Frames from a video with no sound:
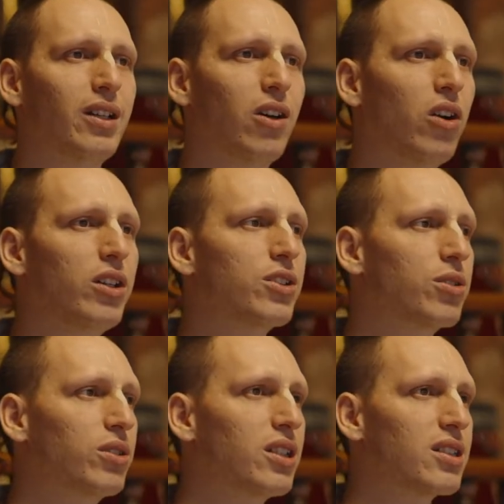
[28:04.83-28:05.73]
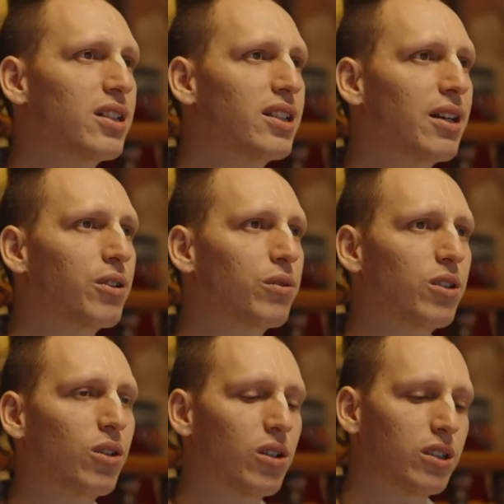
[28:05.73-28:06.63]
Only through this endeavor of the
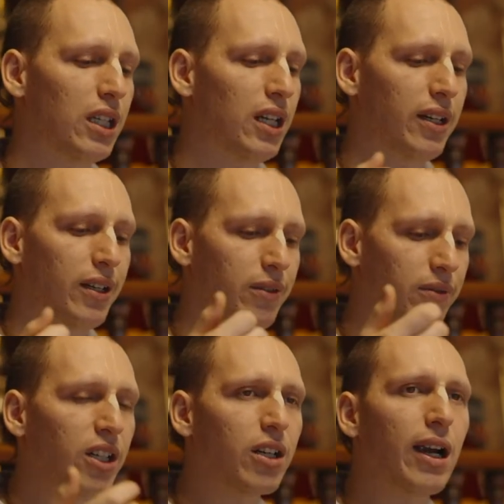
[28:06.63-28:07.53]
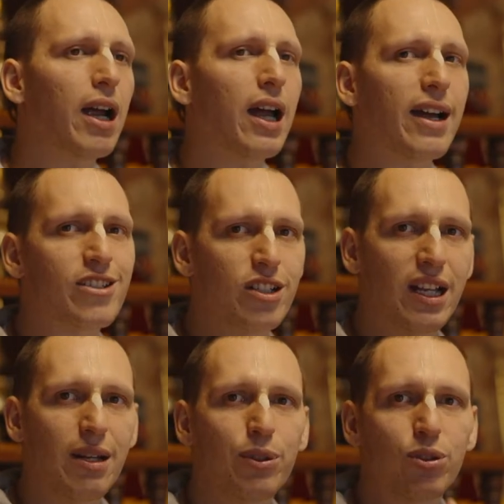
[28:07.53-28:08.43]
Lord, we are actually
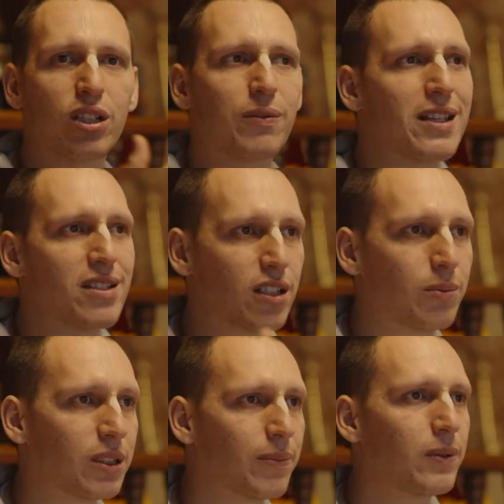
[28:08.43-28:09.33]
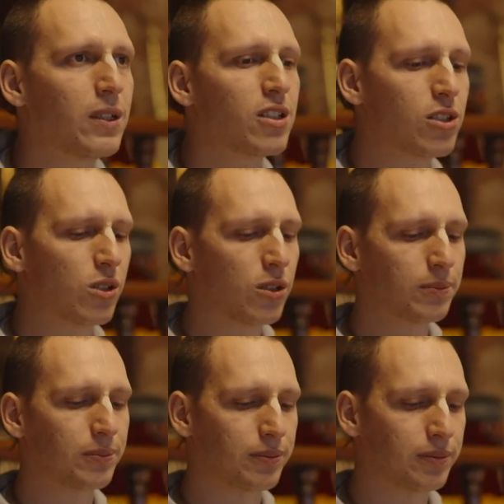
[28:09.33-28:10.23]
able to advance a little bit. So
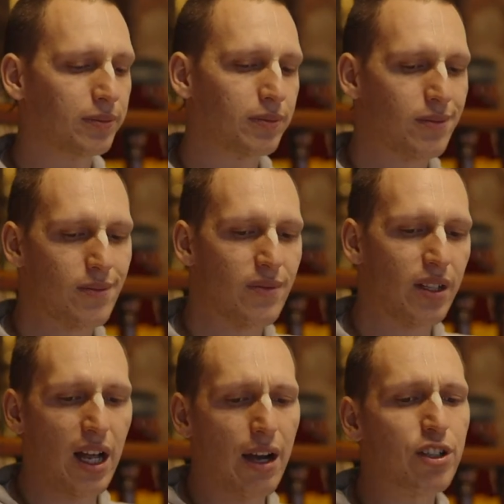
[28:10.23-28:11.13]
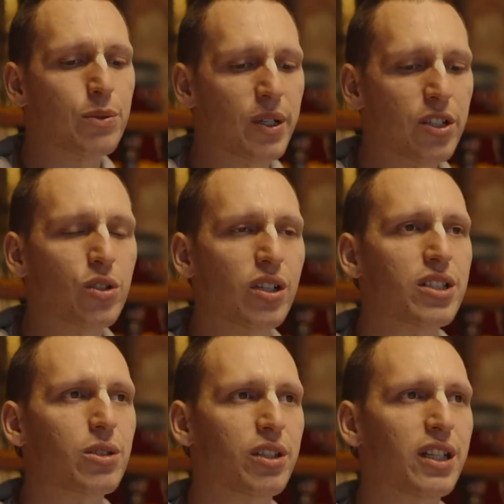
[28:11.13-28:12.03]
every
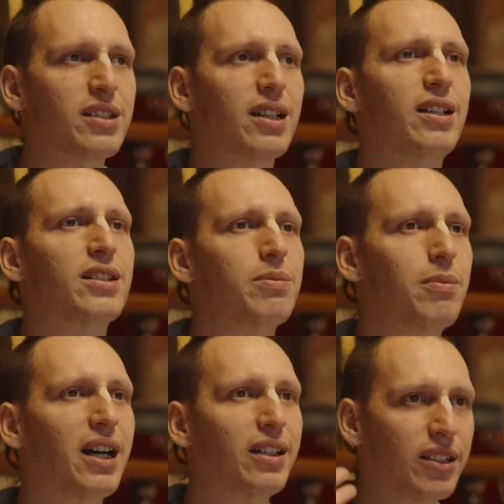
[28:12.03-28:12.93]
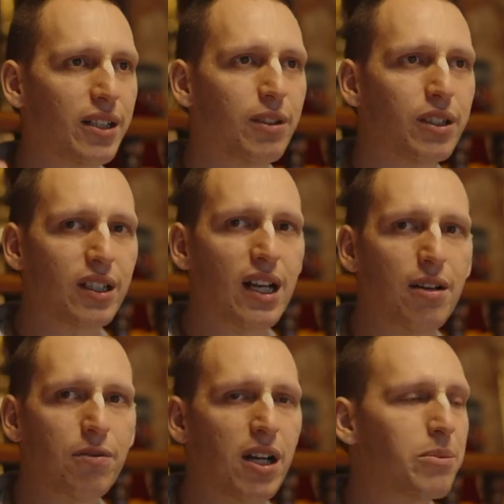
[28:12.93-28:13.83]
spiritualist who thinks it's my endeavor that
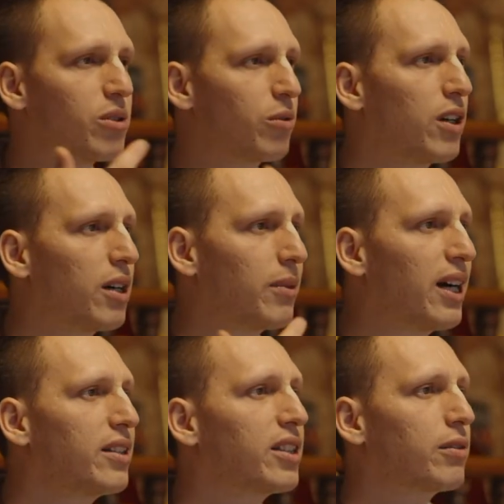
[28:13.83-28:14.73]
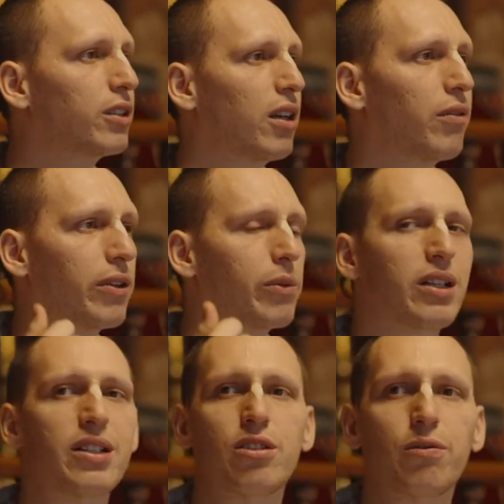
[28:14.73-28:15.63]
I've come so far, my endeavor that I've
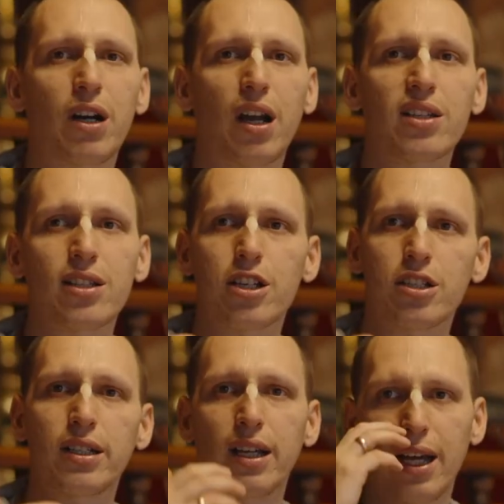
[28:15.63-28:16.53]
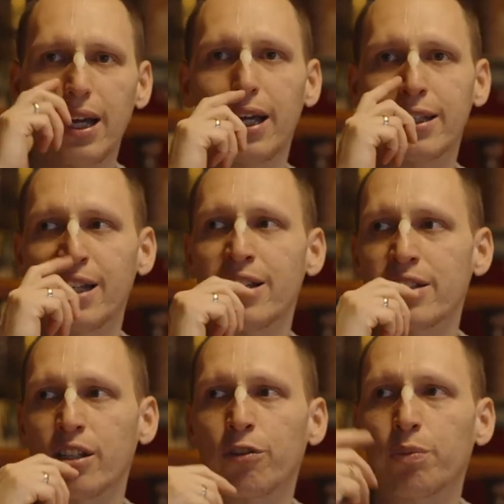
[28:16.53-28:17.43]
realized so far, it's actually a
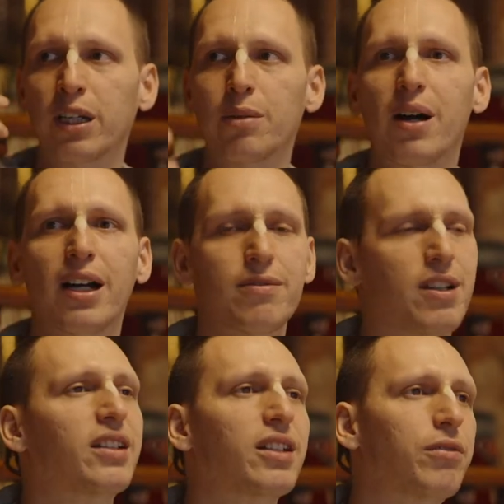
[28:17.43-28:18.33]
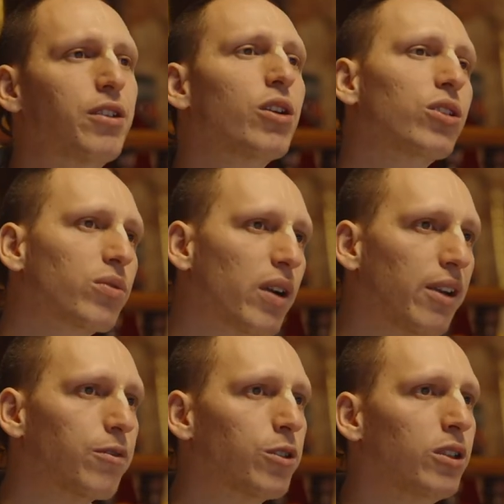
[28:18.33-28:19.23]
tendency of being a Mayavad. If you're not
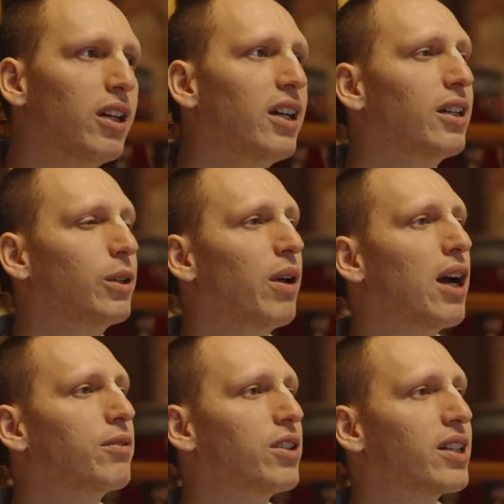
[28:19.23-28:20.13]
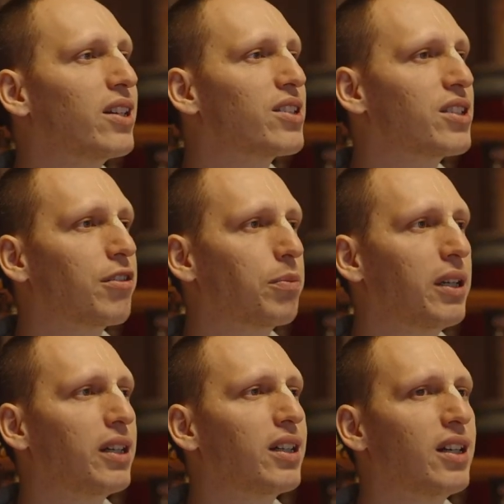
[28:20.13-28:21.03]
grateful, you have the tendency of
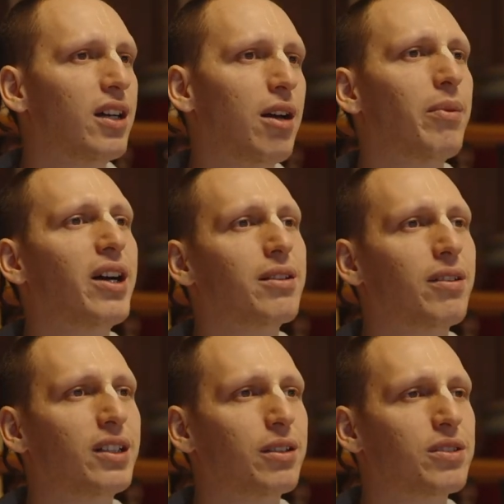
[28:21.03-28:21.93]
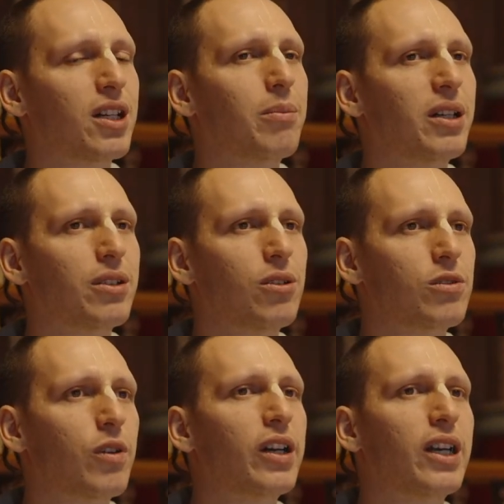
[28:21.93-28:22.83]
being a Mayavad, of somebody who's
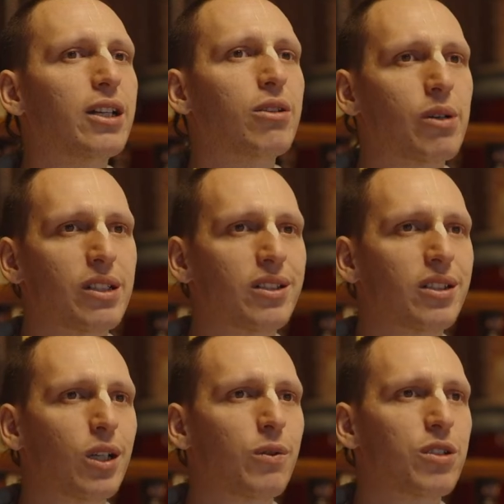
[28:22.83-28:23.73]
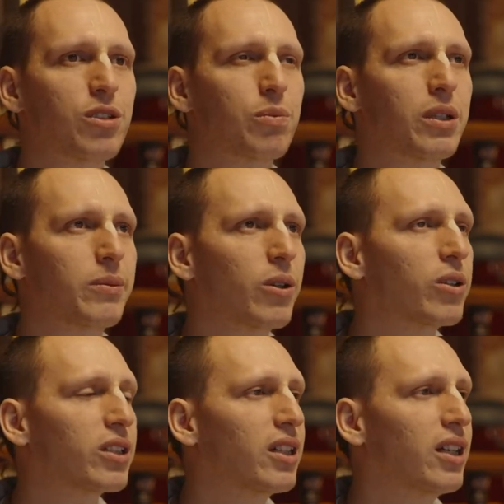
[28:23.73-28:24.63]
very ignorant of the Supreme
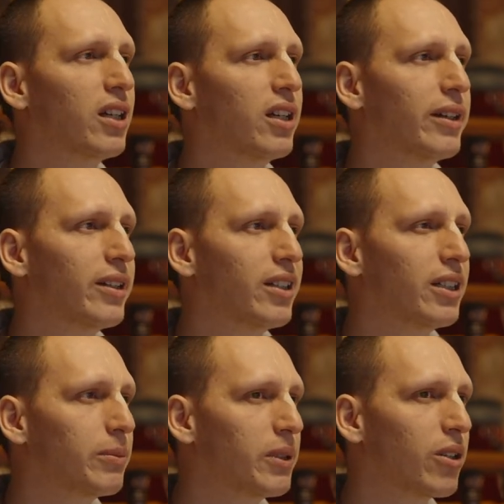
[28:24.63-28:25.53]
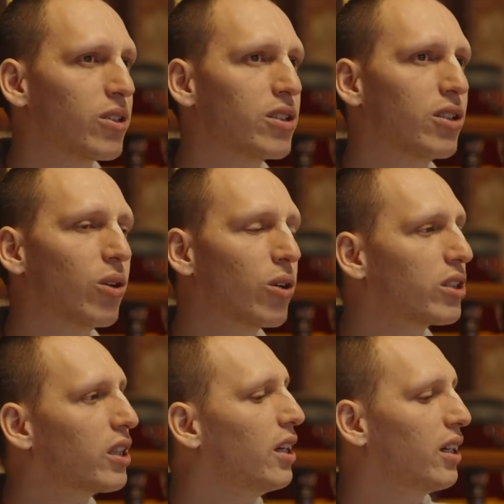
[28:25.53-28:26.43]
Lord. Because the
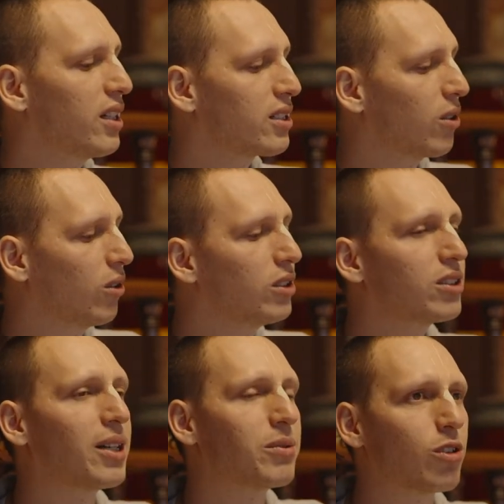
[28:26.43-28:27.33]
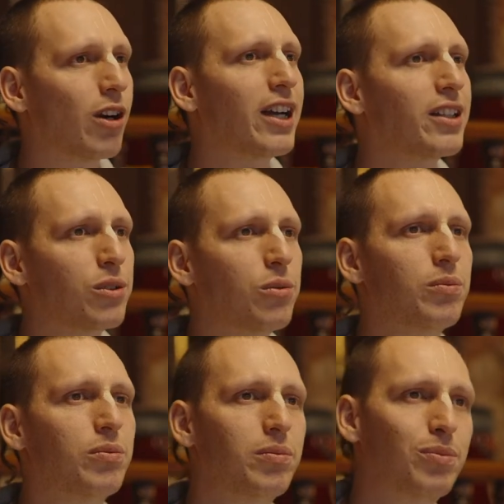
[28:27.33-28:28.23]
Lord is all the time trying to
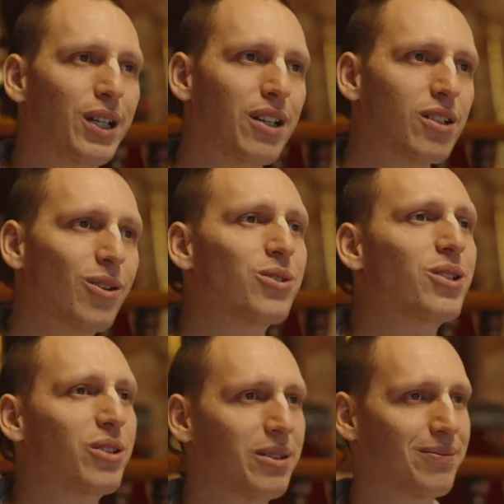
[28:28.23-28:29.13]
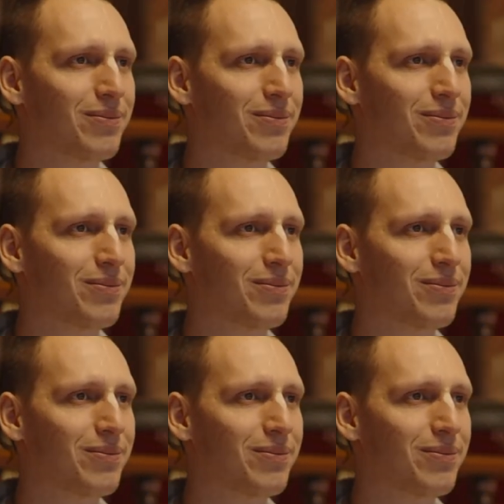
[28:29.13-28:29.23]
bring us closer to him.